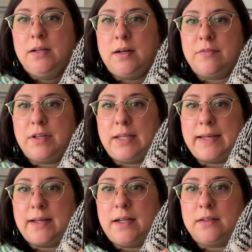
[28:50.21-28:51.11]
of the
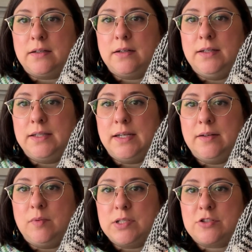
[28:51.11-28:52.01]
light color, and
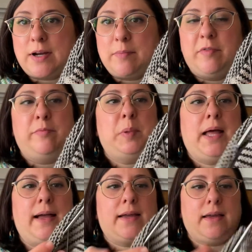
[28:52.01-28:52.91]
then 1 stripe of black,